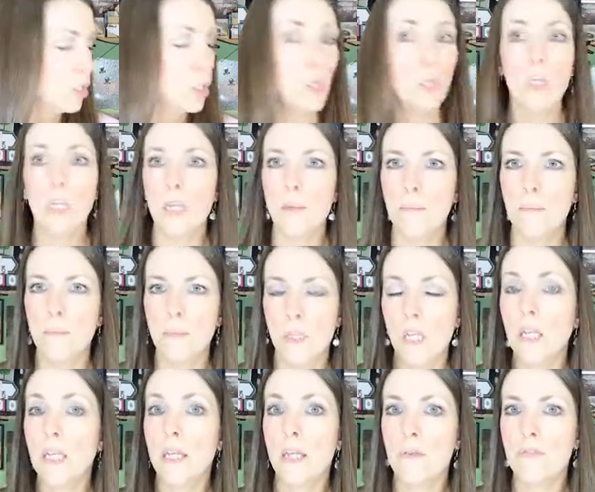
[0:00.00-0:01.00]
the
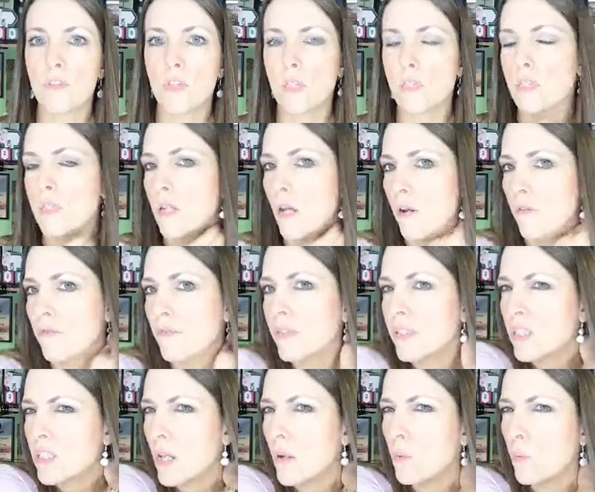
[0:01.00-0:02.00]
gifts and stuff.
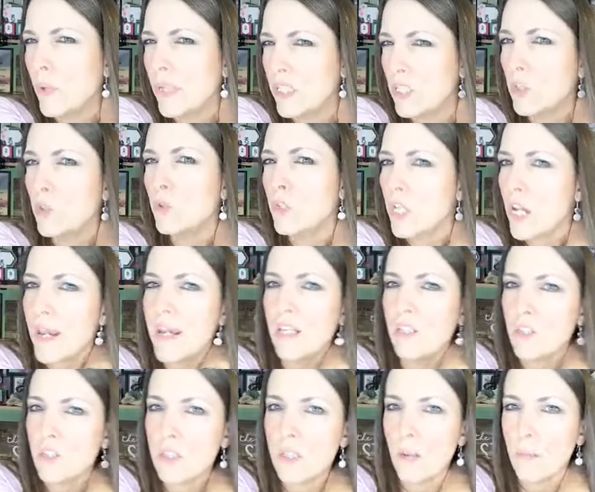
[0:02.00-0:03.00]
So we do
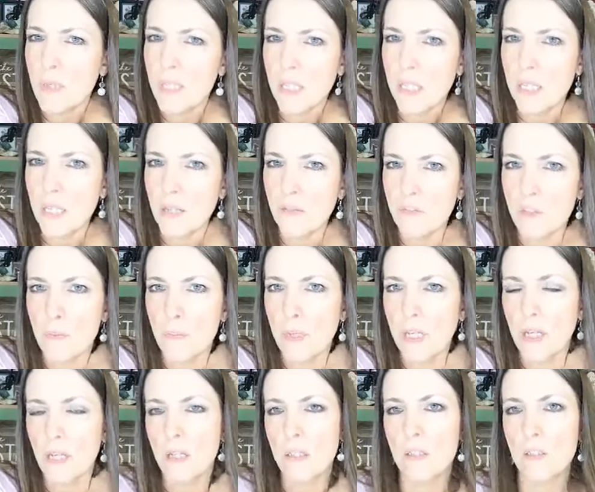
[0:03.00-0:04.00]
change some of the gifts
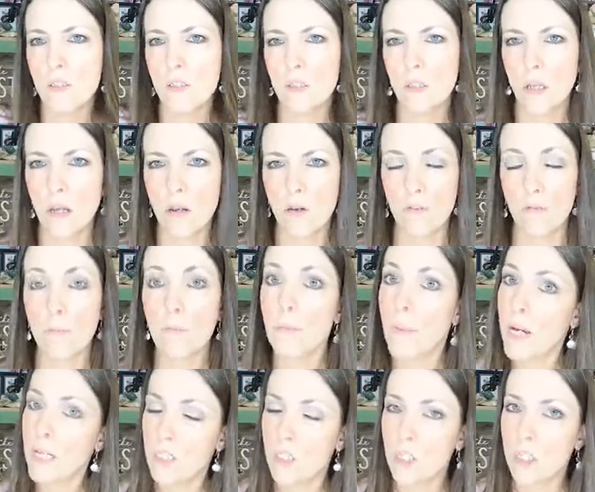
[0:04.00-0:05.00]
because of
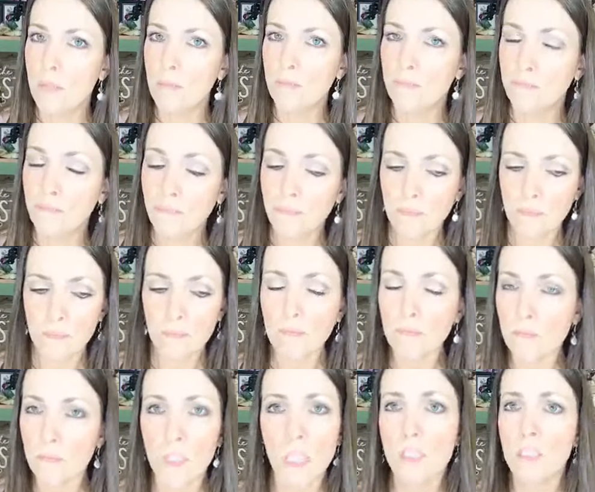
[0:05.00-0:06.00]
budget,
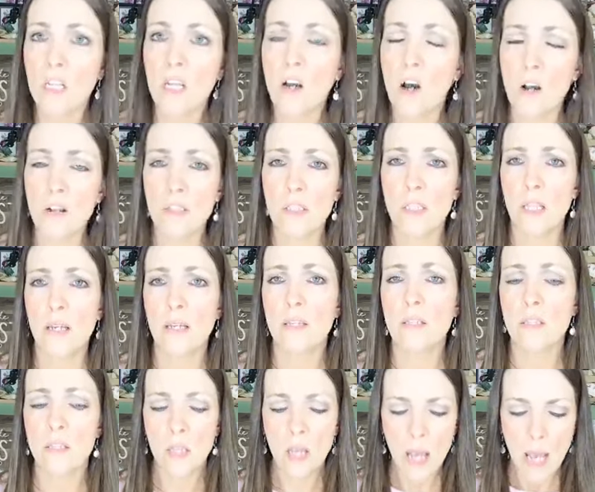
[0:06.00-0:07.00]
because it costs
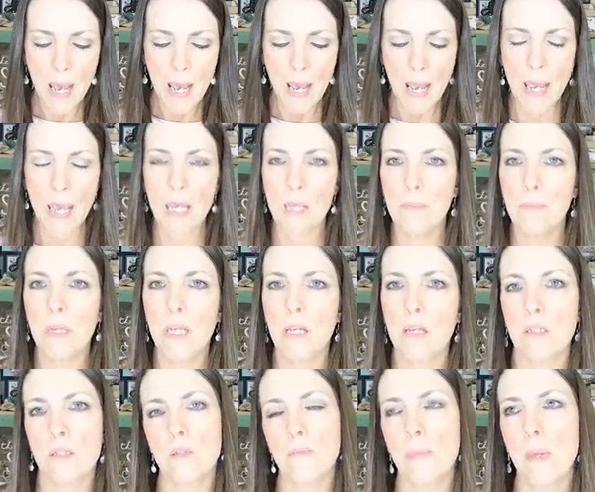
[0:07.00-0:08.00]
less, and
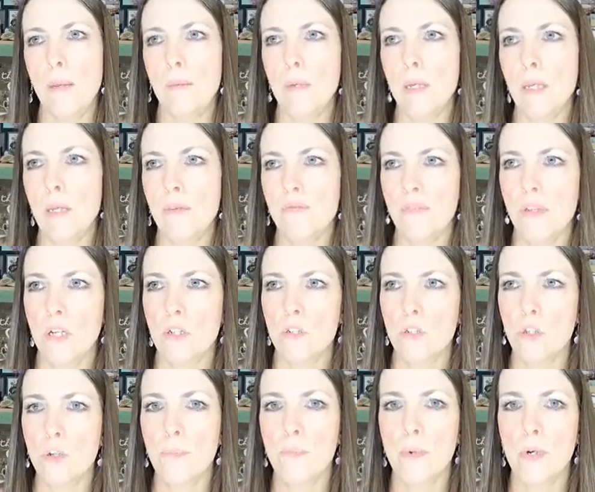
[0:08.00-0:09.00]
because maybe if they're
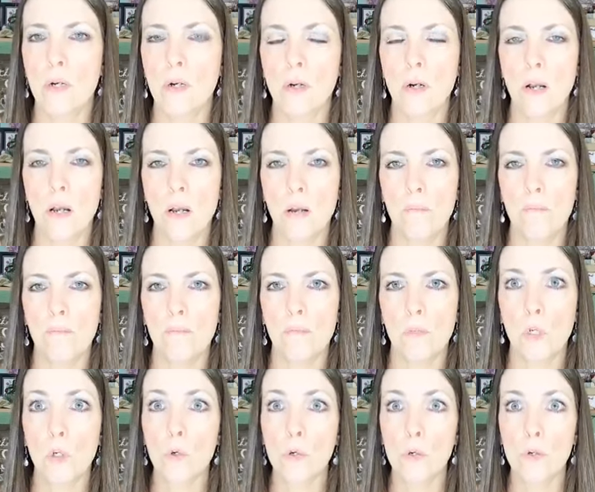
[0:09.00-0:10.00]
super
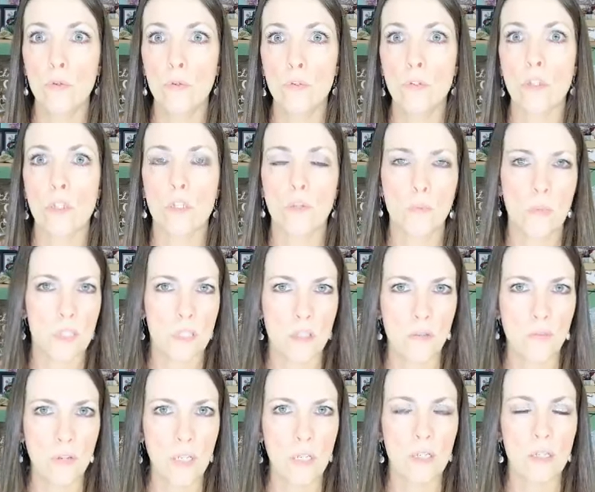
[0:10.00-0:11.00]
cruise
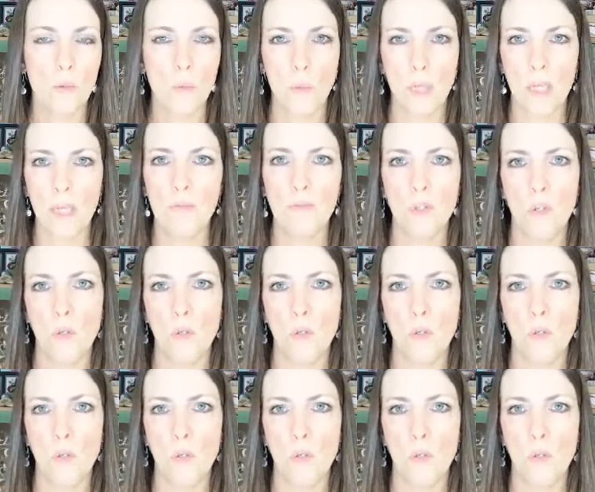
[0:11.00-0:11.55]
specific, then we give